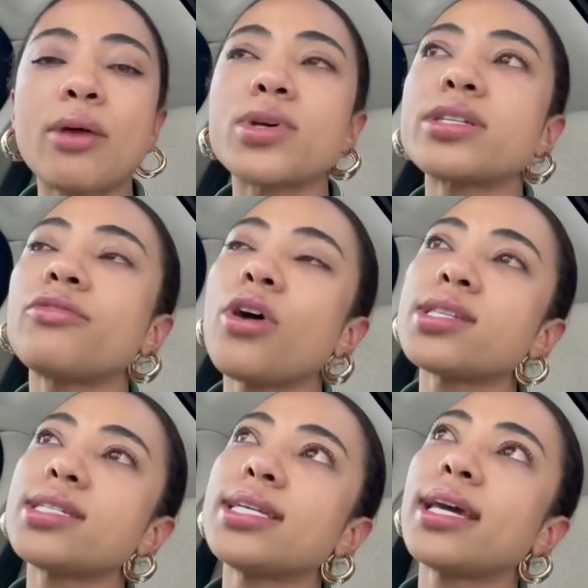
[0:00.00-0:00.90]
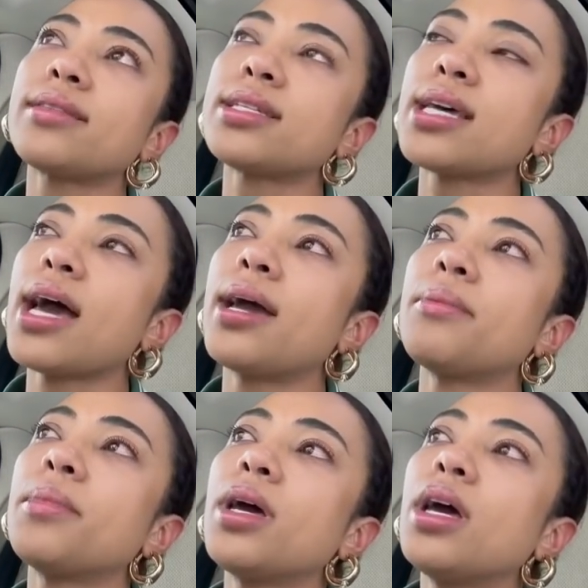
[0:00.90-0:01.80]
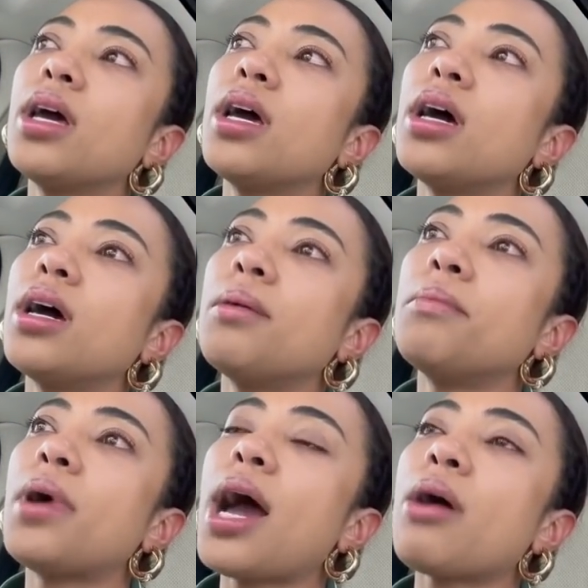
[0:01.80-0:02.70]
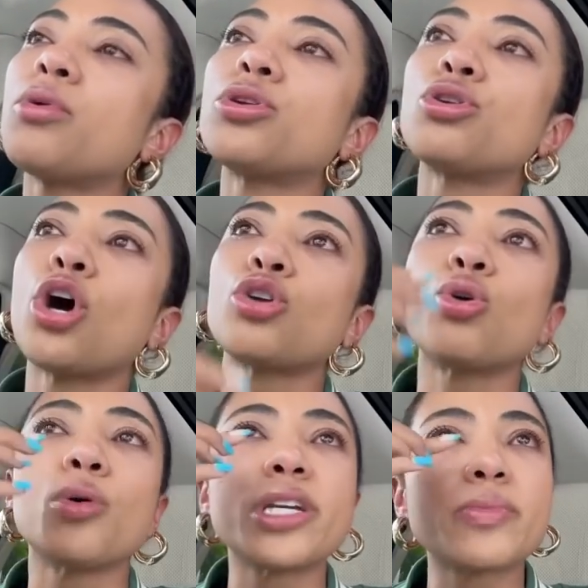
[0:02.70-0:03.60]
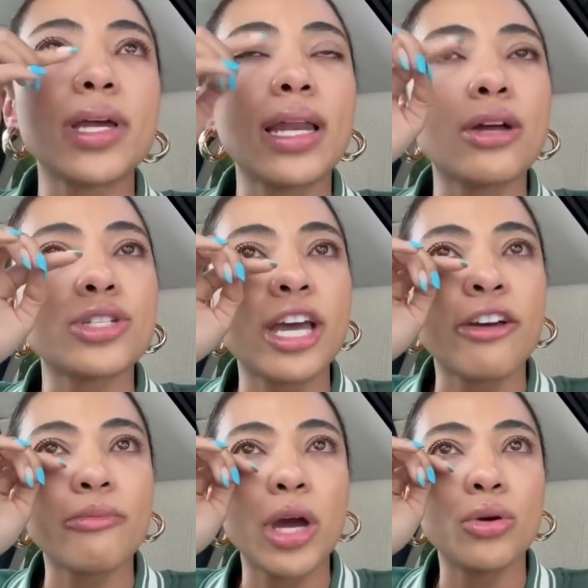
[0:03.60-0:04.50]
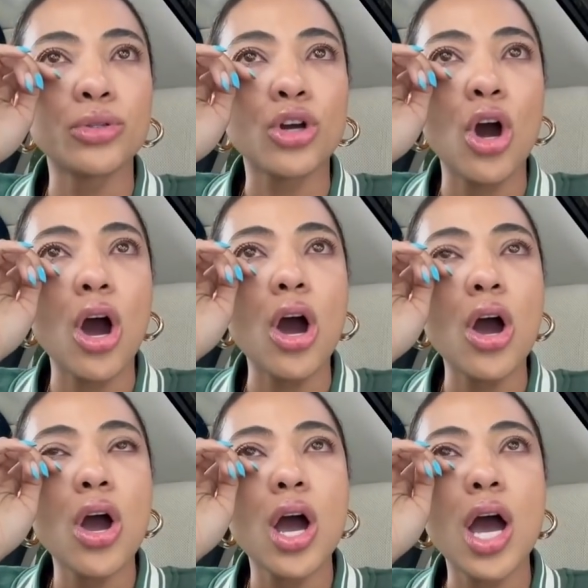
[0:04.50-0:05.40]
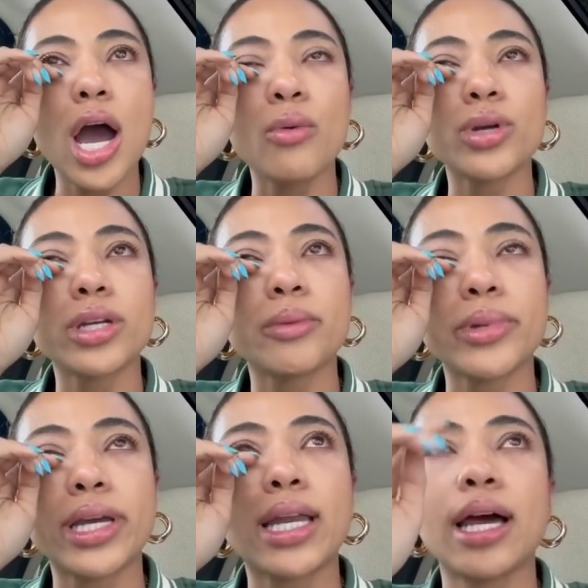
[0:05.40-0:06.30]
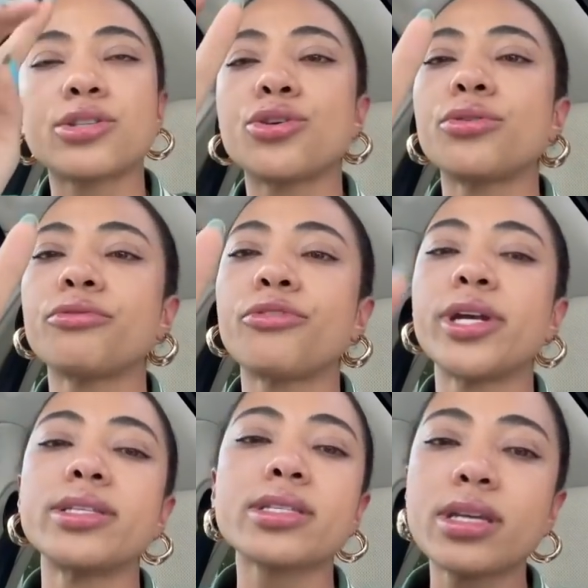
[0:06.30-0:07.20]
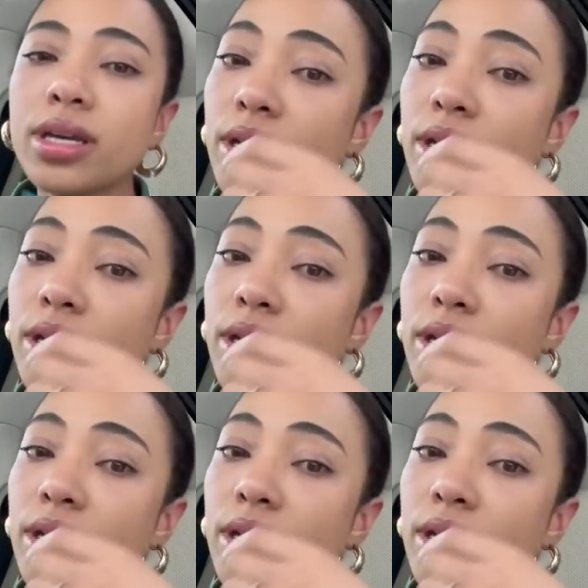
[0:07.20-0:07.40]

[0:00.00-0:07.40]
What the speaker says: I was in varsity at the time. I would not always be allowed to have my own car. I wouldn't be allowed certain friends.